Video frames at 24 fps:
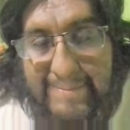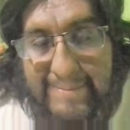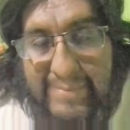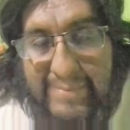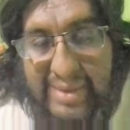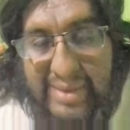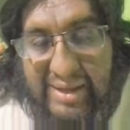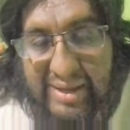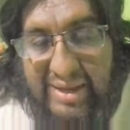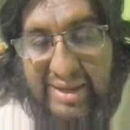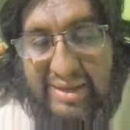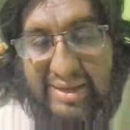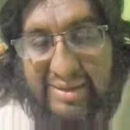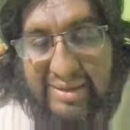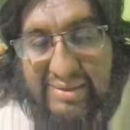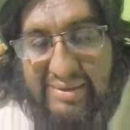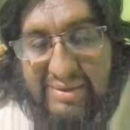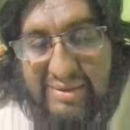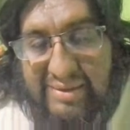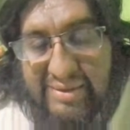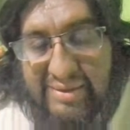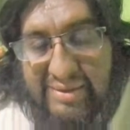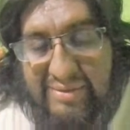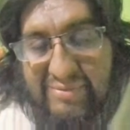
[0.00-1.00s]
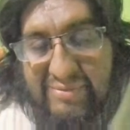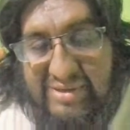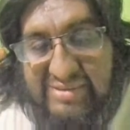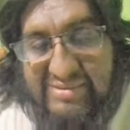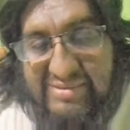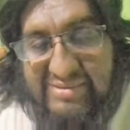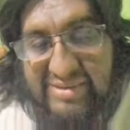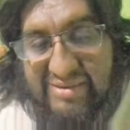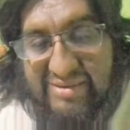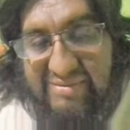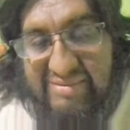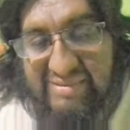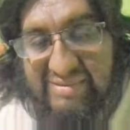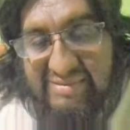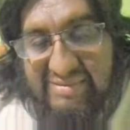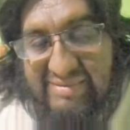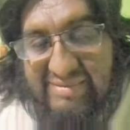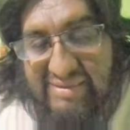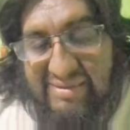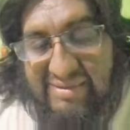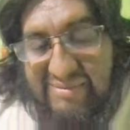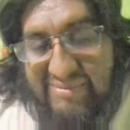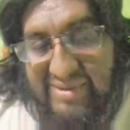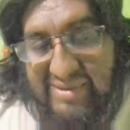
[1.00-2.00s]
Again, we saw this
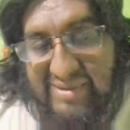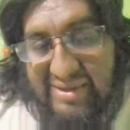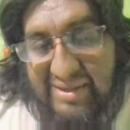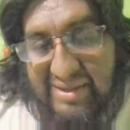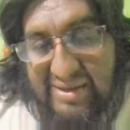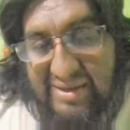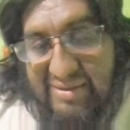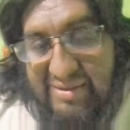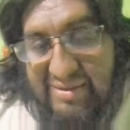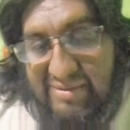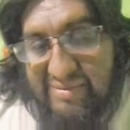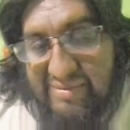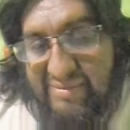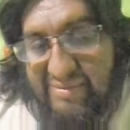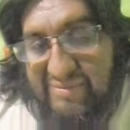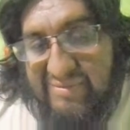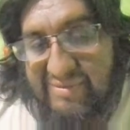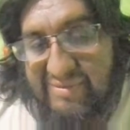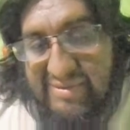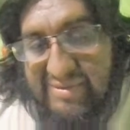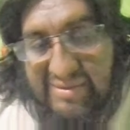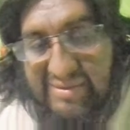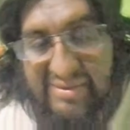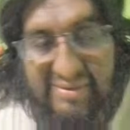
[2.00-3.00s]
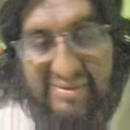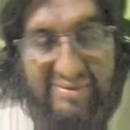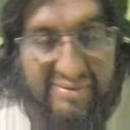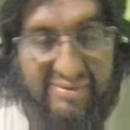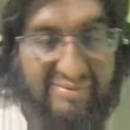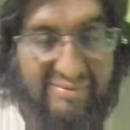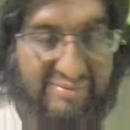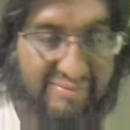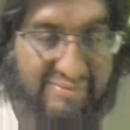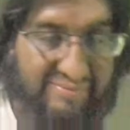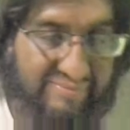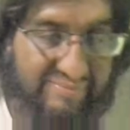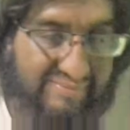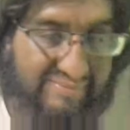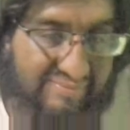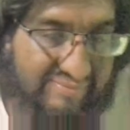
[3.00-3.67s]
at the beginning of our